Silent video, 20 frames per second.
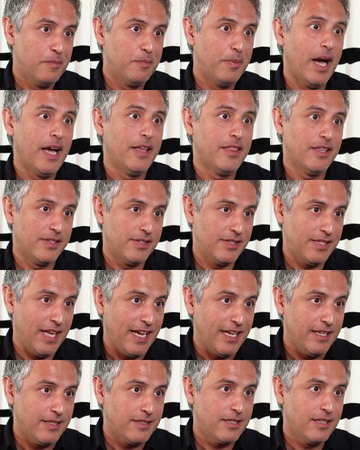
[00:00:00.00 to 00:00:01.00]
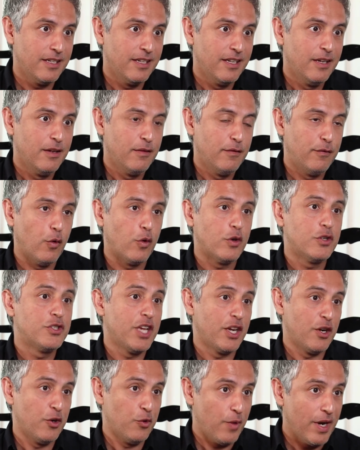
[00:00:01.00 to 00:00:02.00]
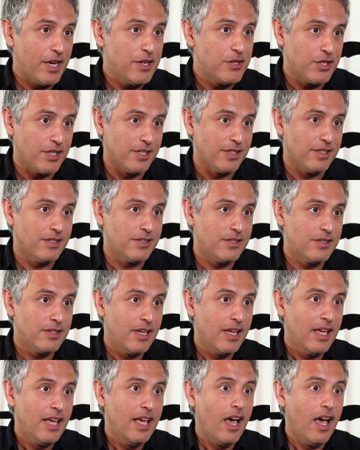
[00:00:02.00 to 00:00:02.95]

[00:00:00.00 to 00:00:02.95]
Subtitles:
by the state for generations.